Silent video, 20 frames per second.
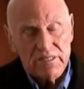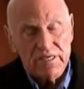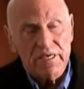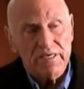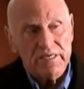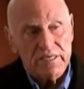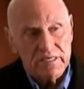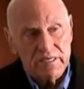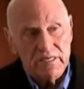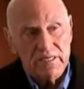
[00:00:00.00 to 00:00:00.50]

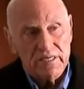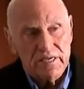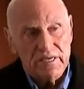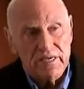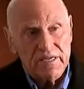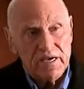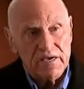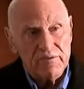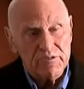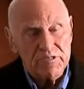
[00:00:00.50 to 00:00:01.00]
Yeah,
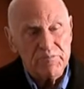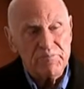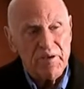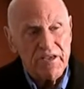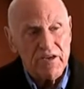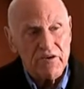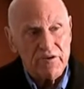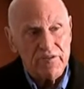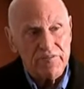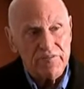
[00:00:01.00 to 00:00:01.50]
and I was a
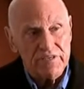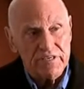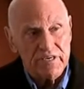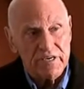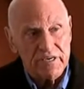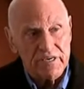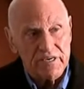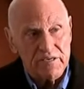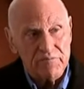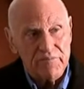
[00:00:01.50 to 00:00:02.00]
painter at the
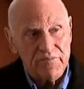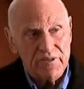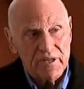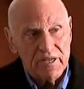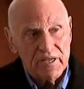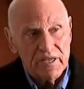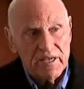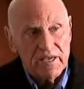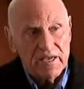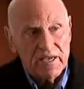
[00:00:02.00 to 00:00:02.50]
time.
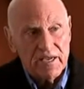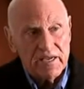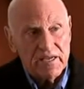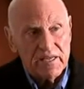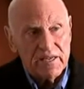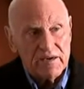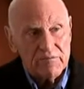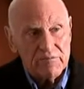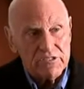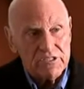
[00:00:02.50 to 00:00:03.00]

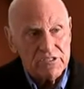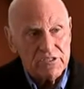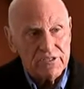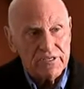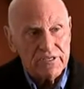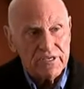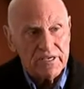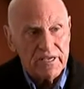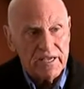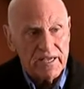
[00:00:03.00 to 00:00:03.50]
And I was
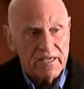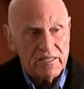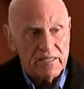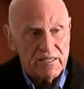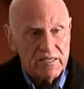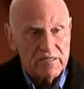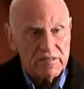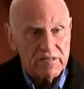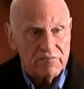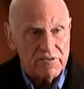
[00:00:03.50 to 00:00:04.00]
looking
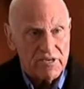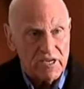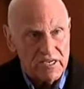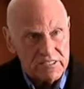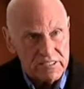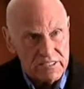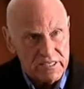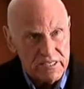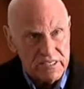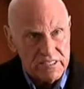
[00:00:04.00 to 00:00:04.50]
at the
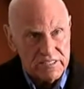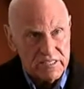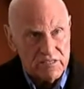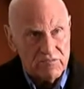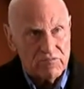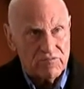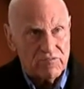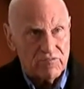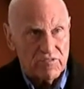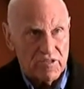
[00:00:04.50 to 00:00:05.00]
Velázquez,
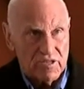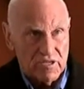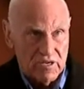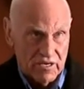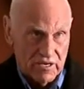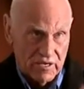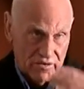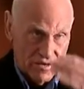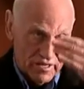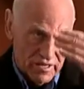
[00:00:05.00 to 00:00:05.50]
and
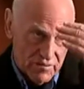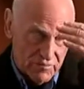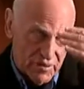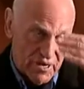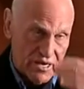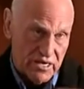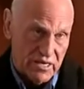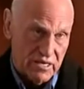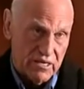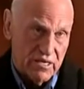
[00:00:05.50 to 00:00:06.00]
in the
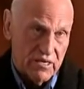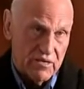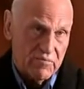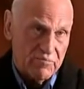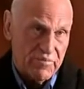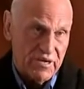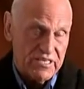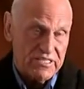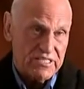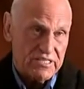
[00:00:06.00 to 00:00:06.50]
painting,
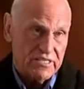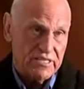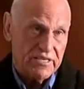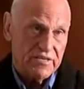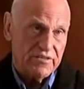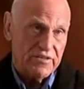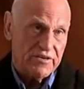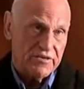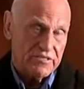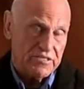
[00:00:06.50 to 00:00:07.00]
basically
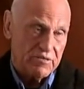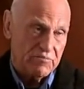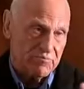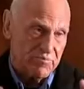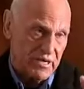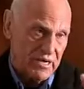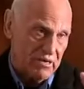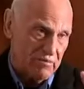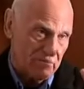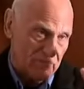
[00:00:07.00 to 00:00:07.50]
there's a
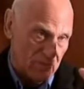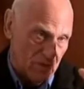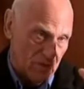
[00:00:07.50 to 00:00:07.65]
big